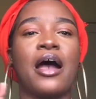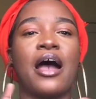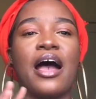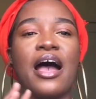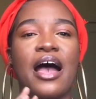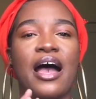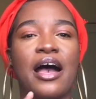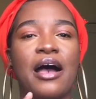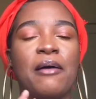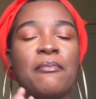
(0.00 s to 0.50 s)

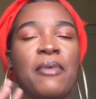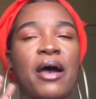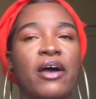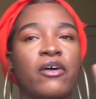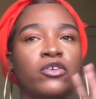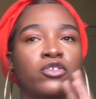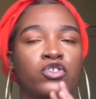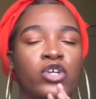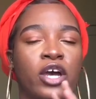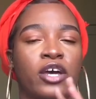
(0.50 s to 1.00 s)
I
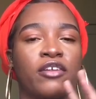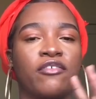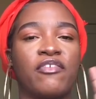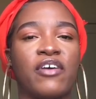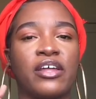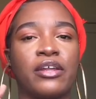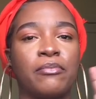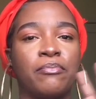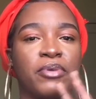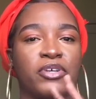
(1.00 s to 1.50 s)
will try to
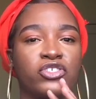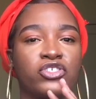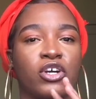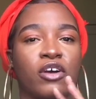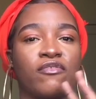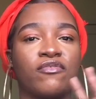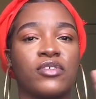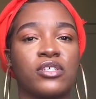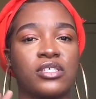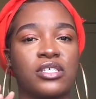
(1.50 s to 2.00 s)
find a picture
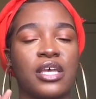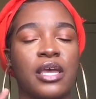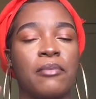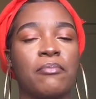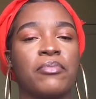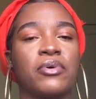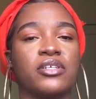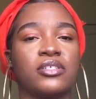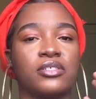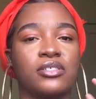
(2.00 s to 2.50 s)
of the same,
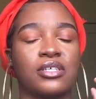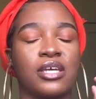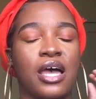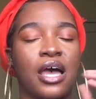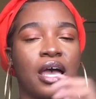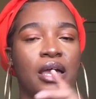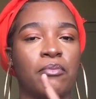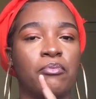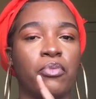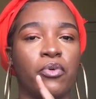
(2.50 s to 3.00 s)
but
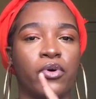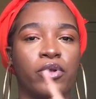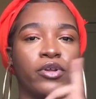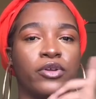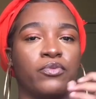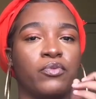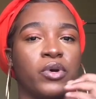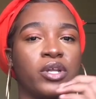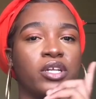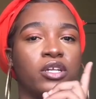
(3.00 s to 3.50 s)
I bought
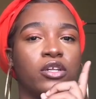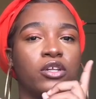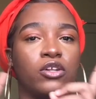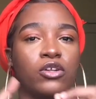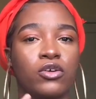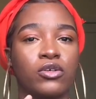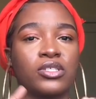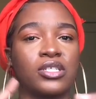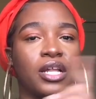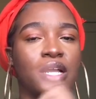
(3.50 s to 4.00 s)
it when it
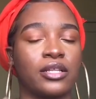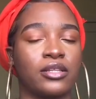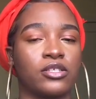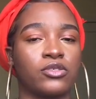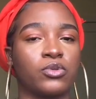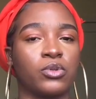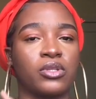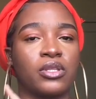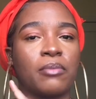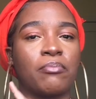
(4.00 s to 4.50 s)
looked like
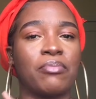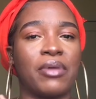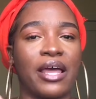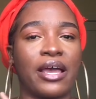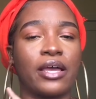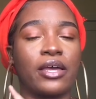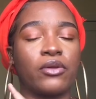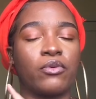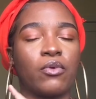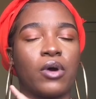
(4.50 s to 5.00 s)
this with the
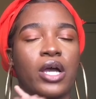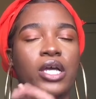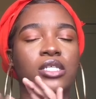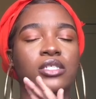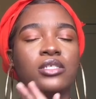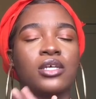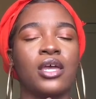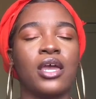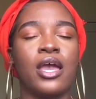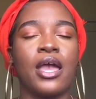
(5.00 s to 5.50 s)
black and white,
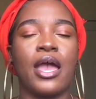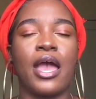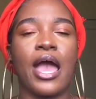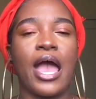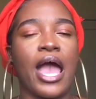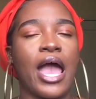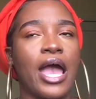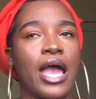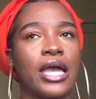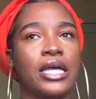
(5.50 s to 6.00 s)

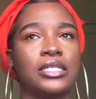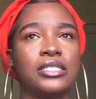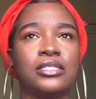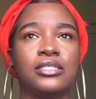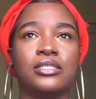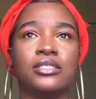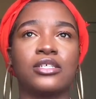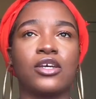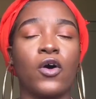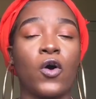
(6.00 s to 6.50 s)

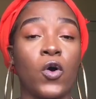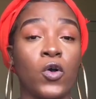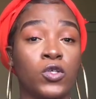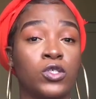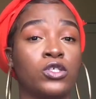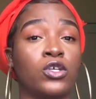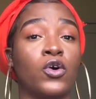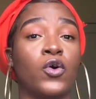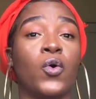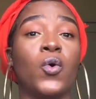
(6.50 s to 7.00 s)
and
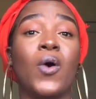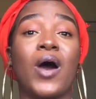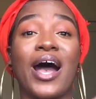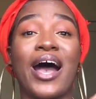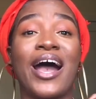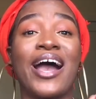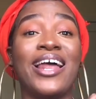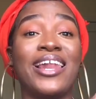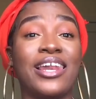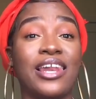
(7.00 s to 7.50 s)
also
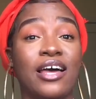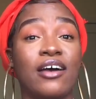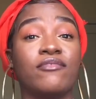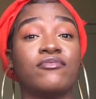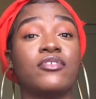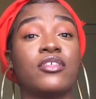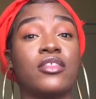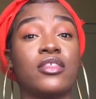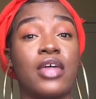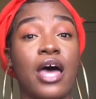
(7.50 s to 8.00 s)
I
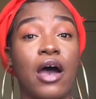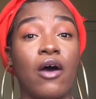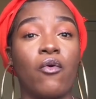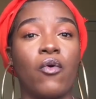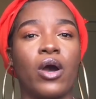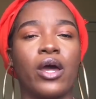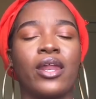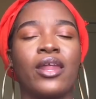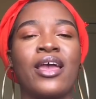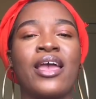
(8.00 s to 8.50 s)
loved that
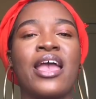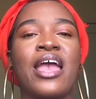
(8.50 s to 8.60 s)
one.